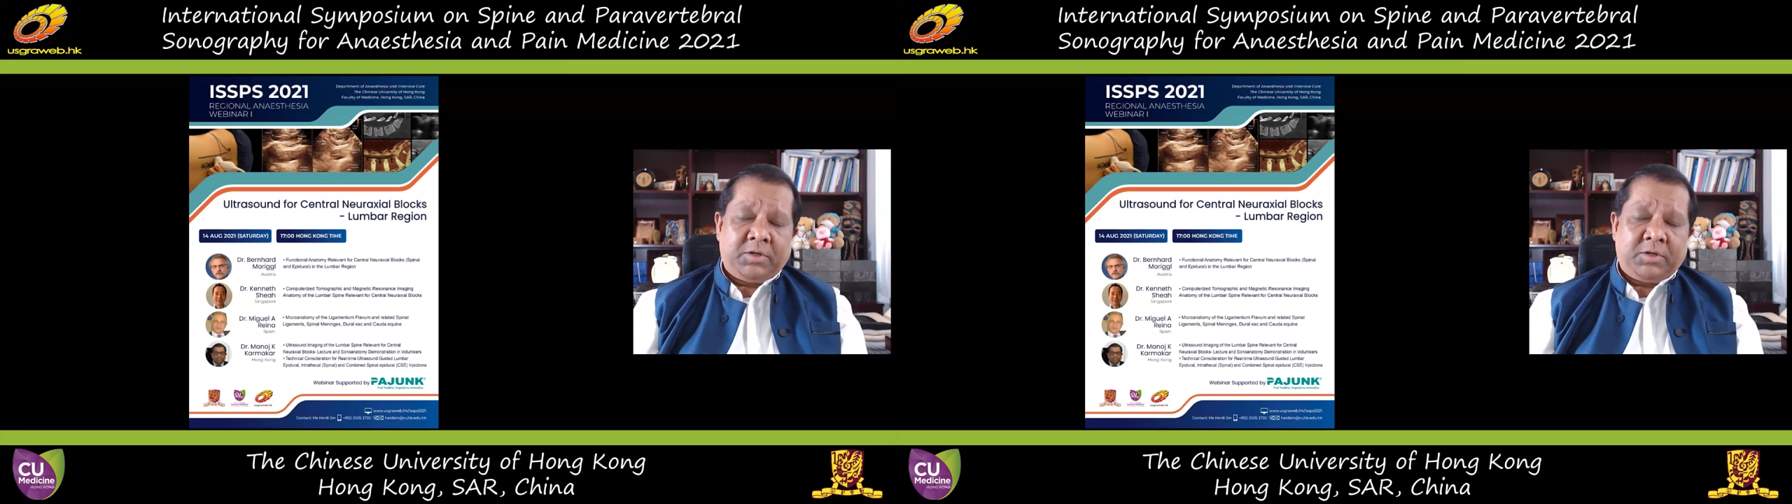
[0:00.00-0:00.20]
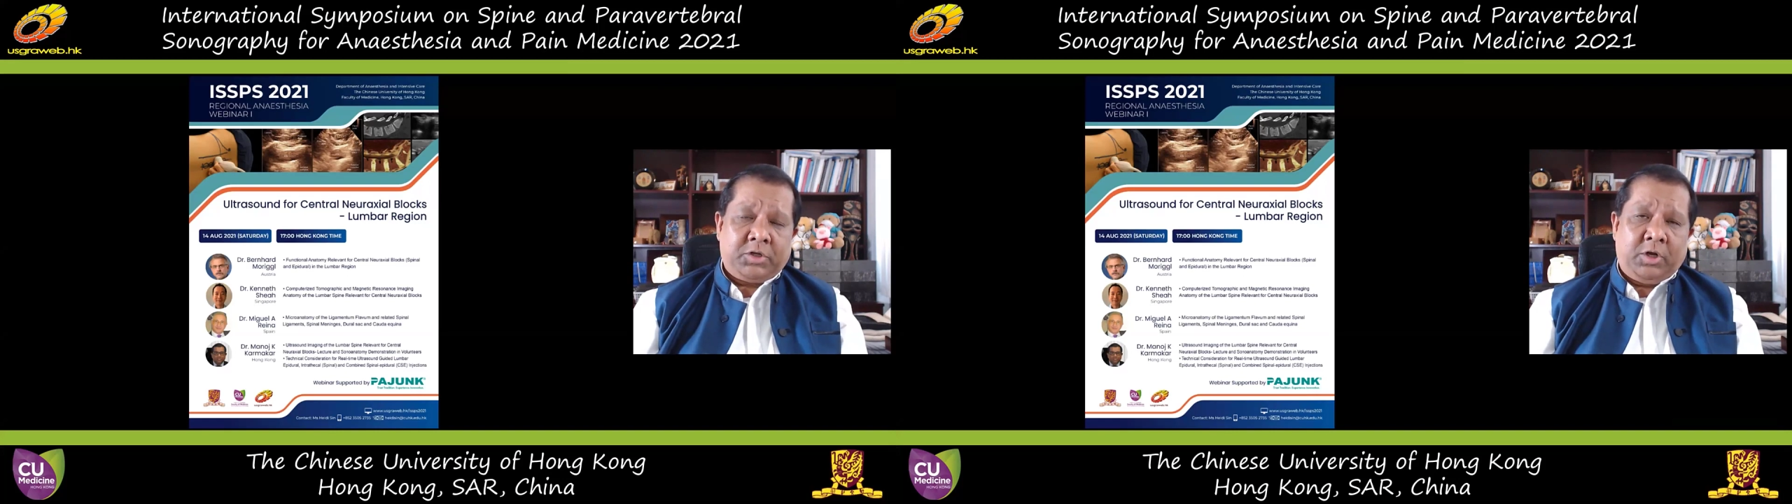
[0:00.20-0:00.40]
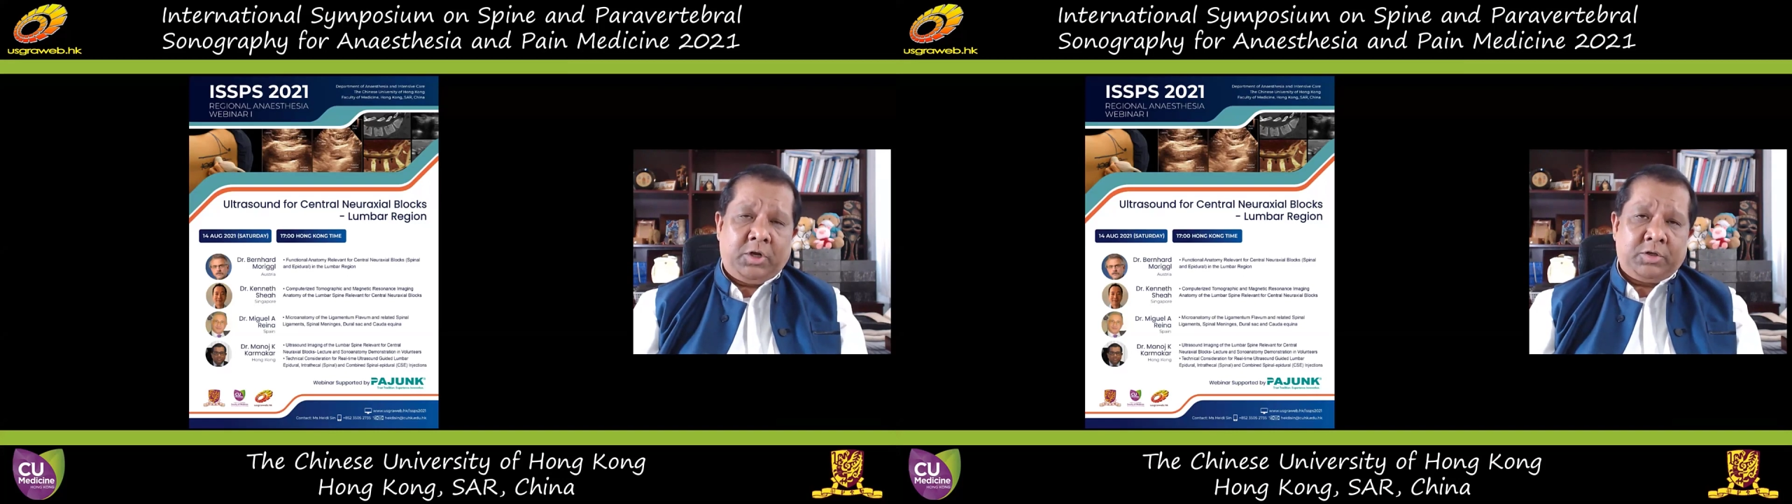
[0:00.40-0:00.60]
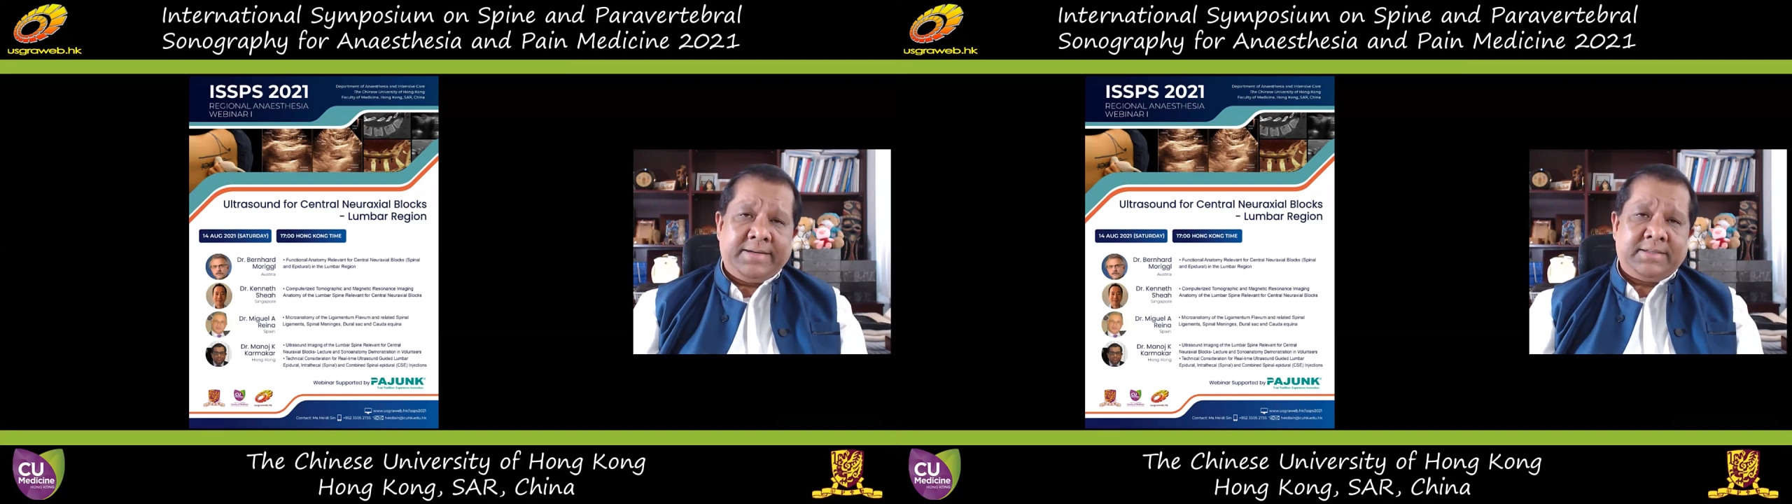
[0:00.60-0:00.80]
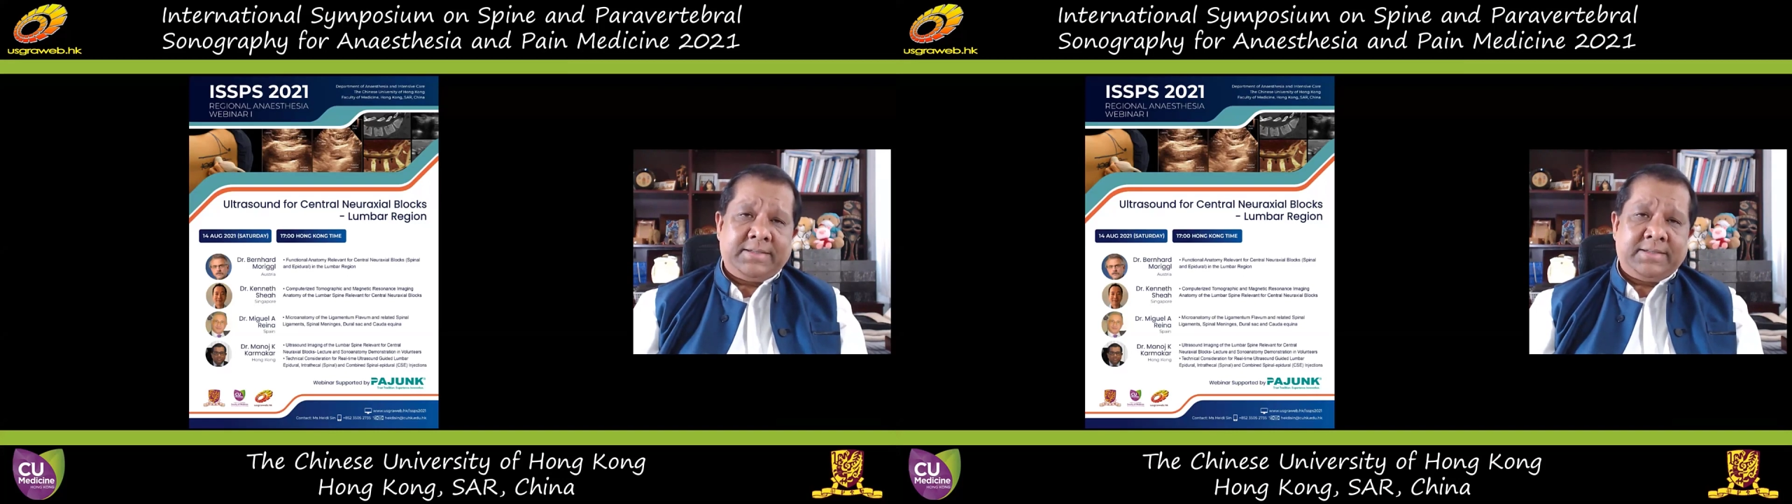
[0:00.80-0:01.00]

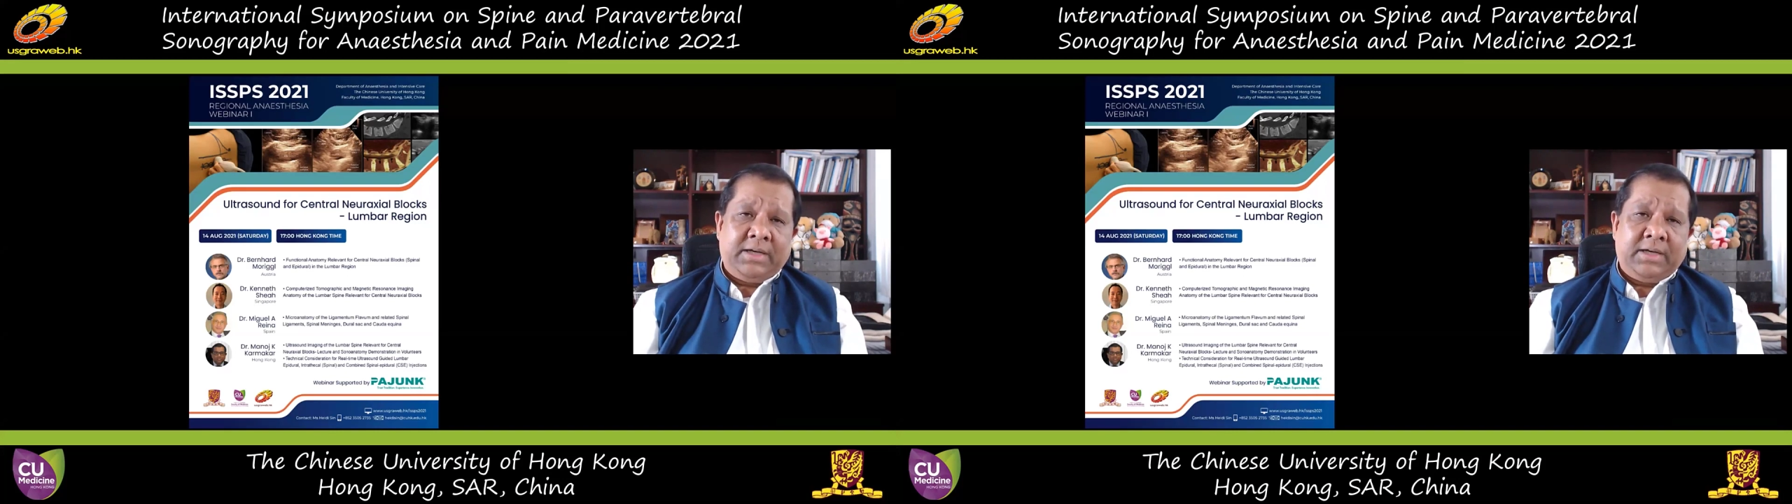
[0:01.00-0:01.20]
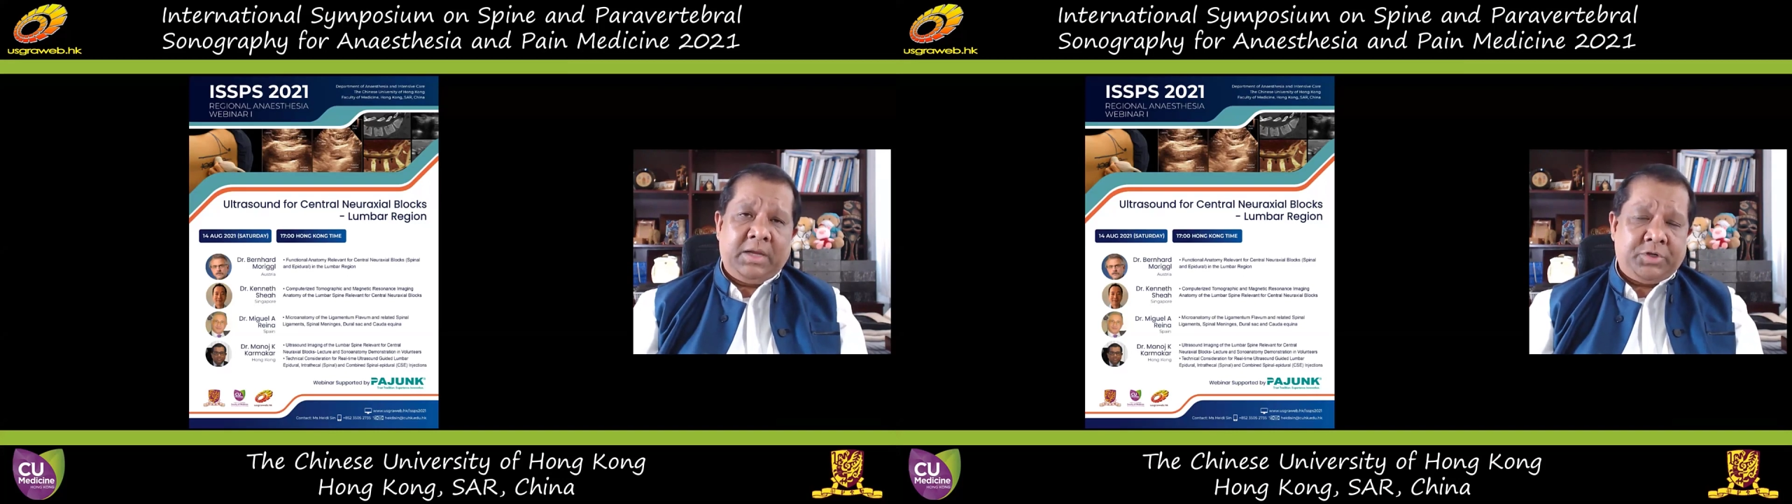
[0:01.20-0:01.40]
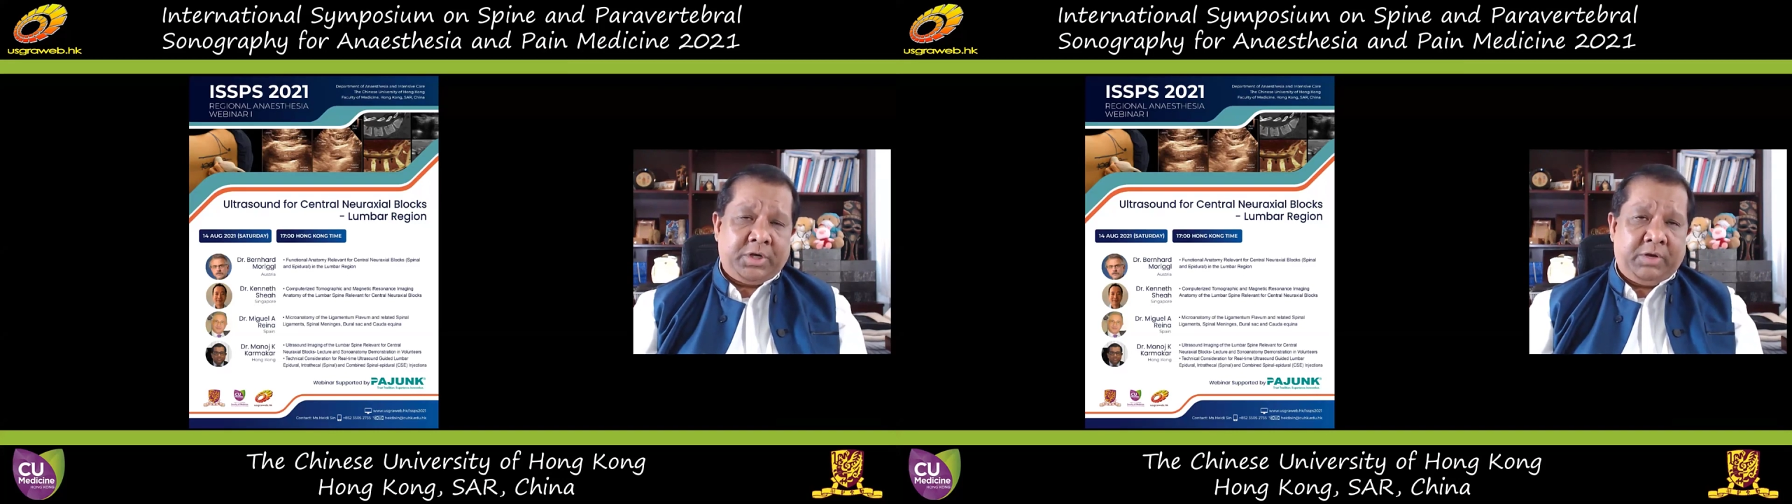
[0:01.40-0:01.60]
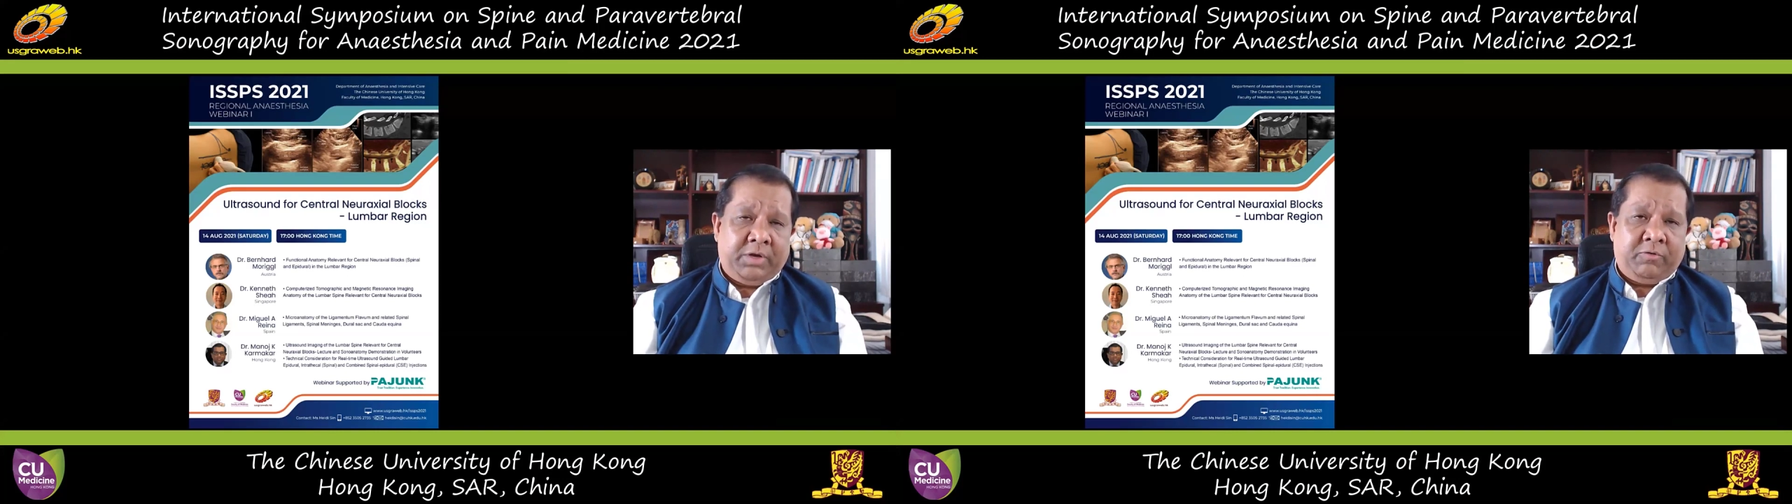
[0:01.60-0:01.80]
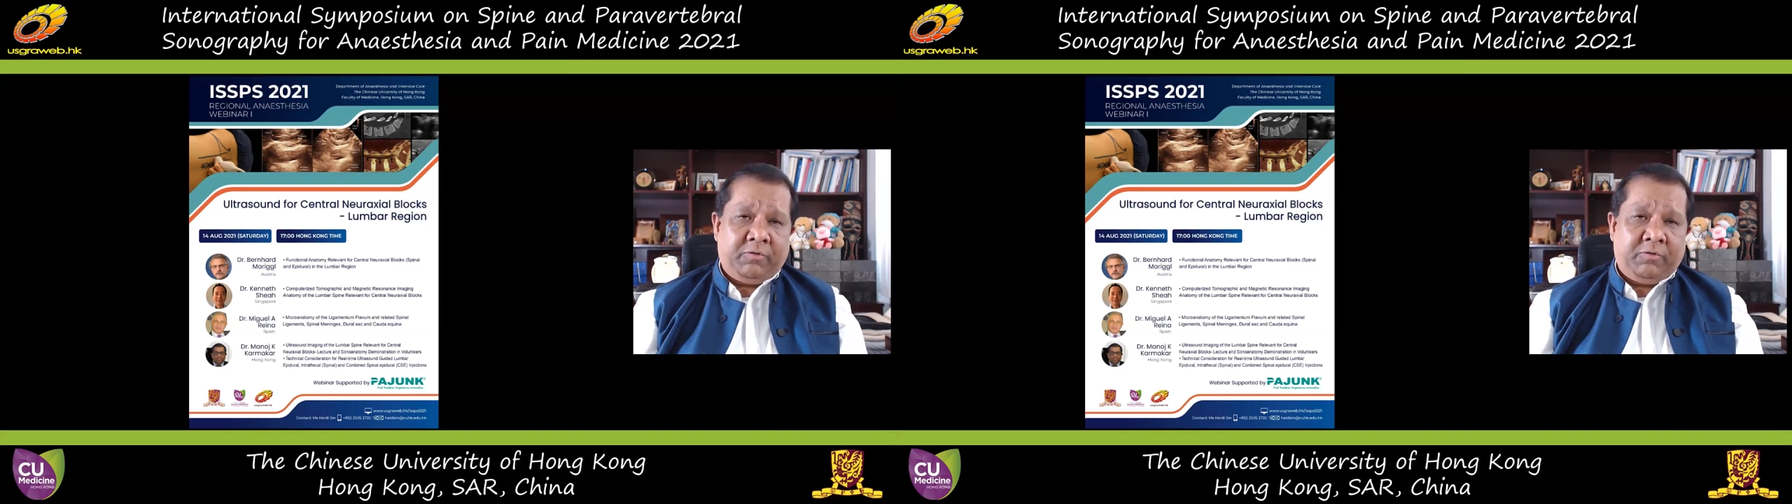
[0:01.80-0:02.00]
musculoskeletal imaging, if
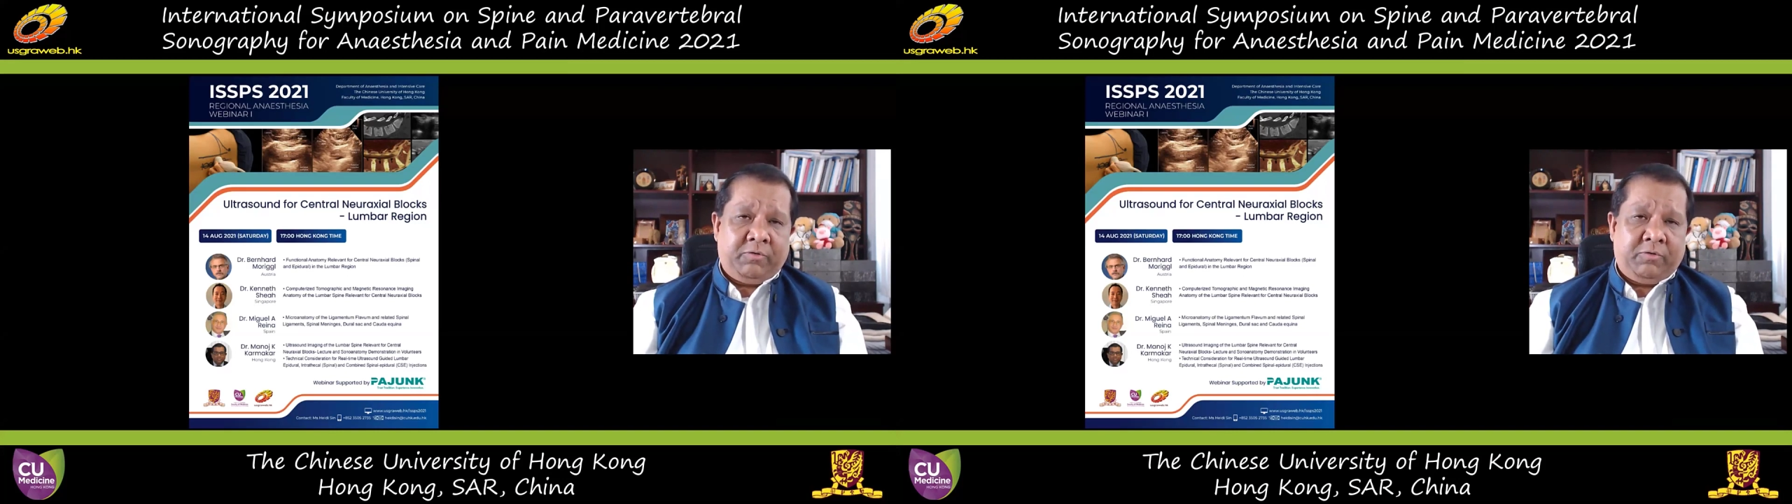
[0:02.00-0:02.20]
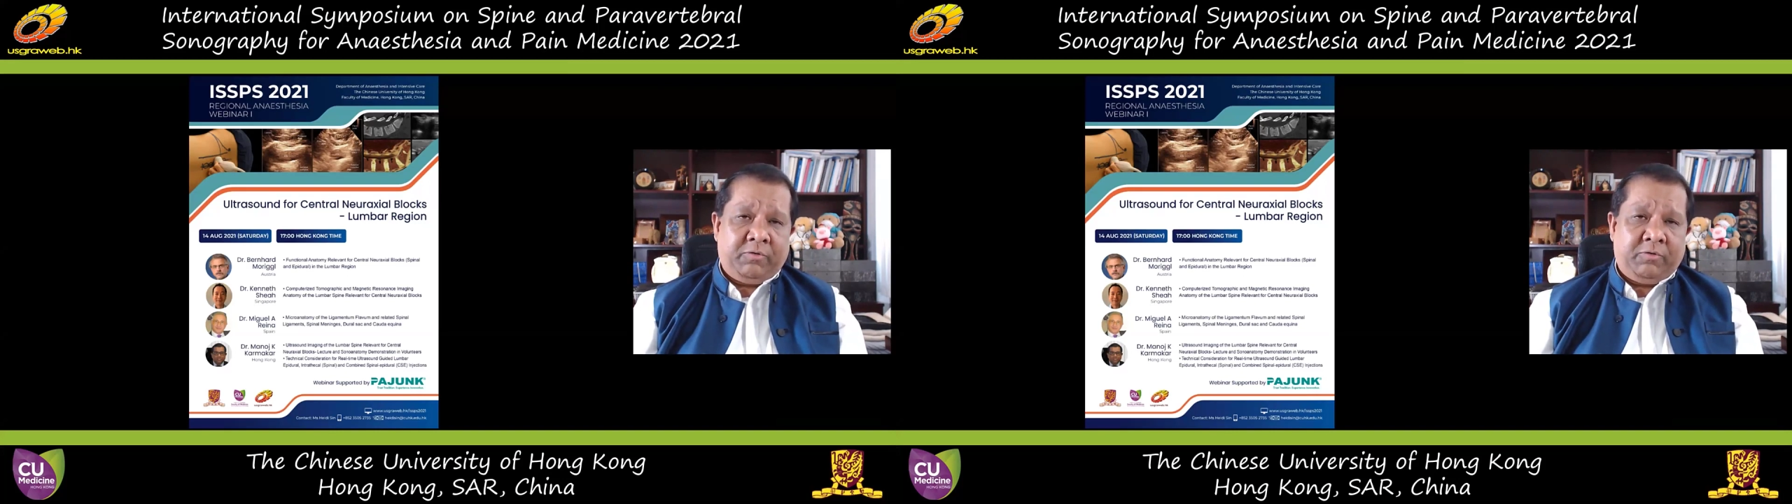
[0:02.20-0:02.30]
you may.